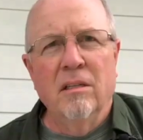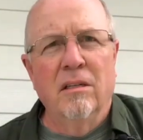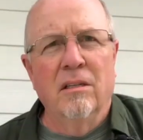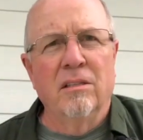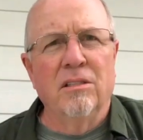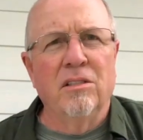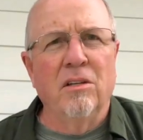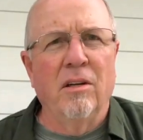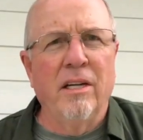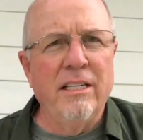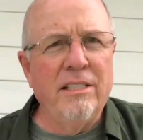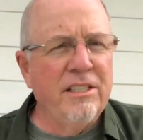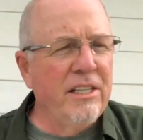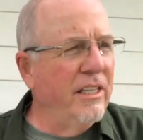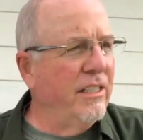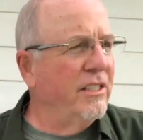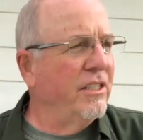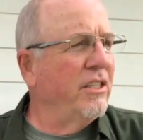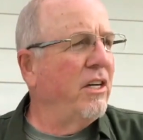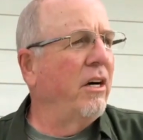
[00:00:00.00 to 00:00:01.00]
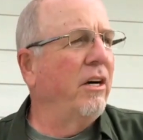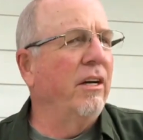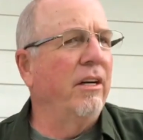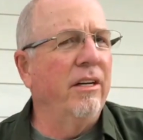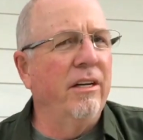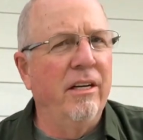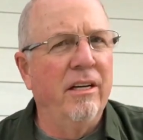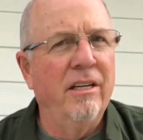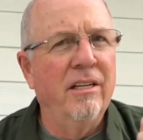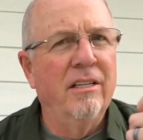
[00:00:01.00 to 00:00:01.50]
So let's get
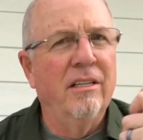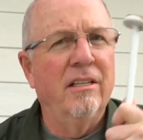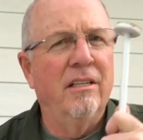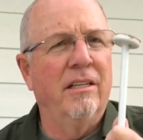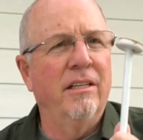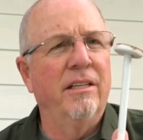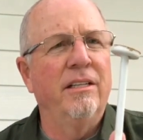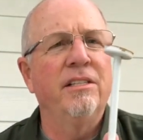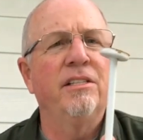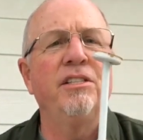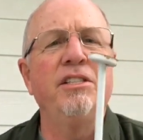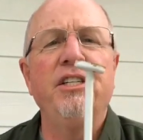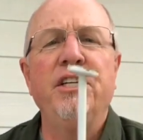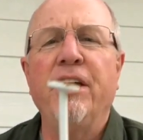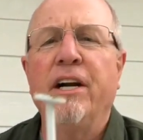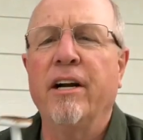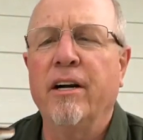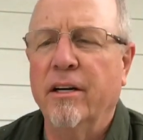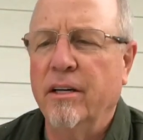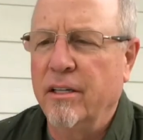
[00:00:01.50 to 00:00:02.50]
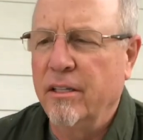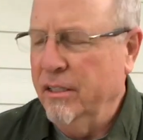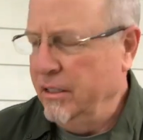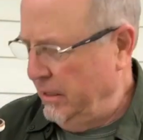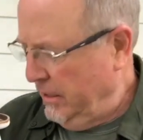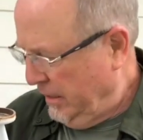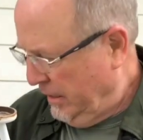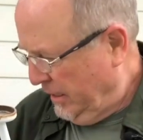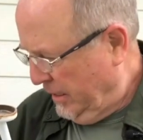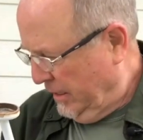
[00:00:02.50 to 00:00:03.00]
started on this chair.
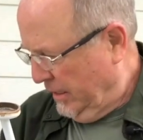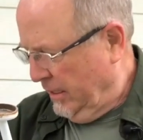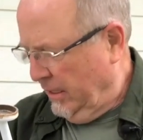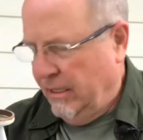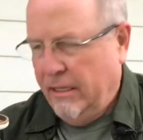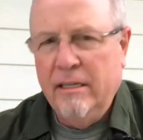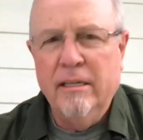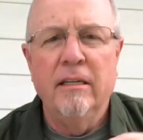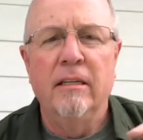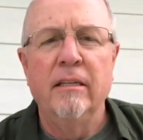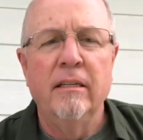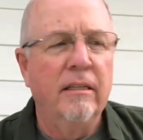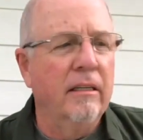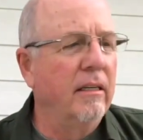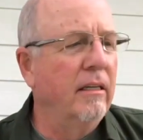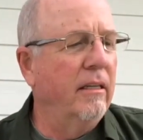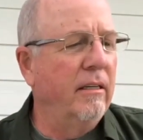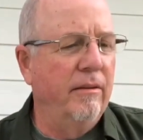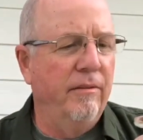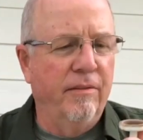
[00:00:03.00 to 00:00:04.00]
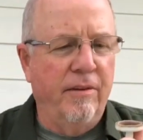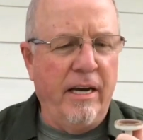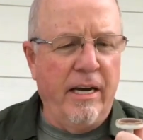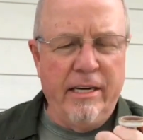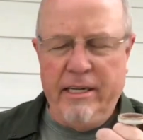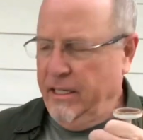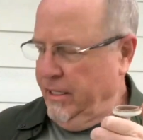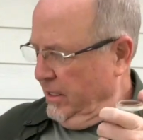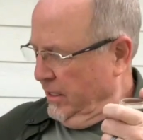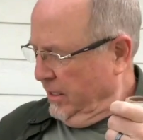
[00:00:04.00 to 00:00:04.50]
I've got
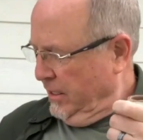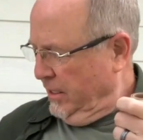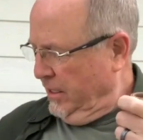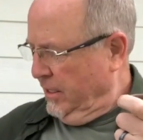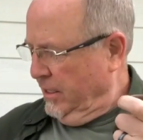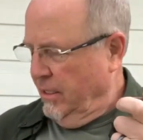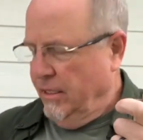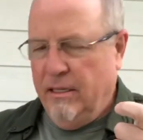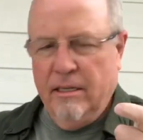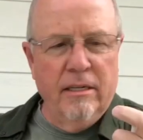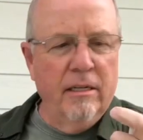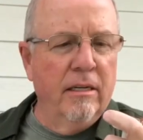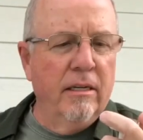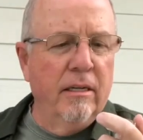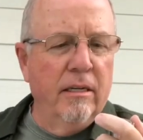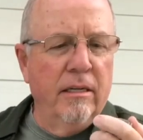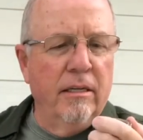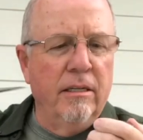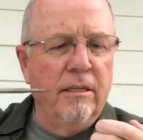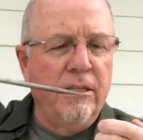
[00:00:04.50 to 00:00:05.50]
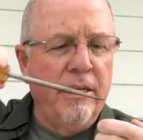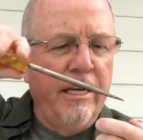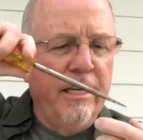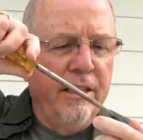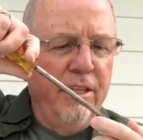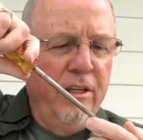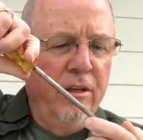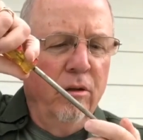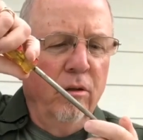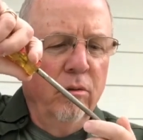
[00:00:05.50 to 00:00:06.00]
to take
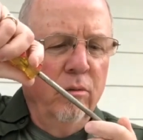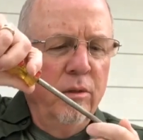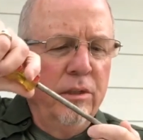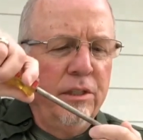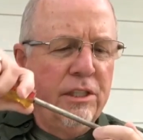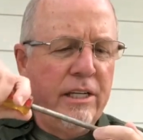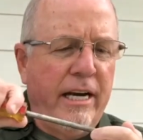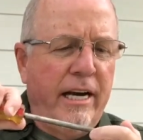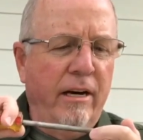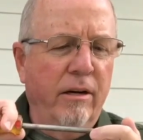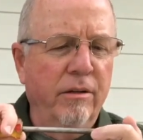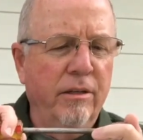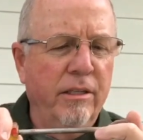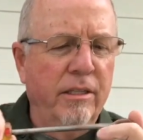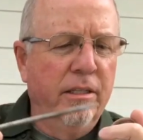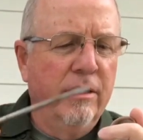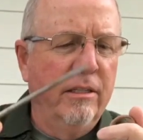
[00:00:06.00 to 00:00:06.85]
the old ones out,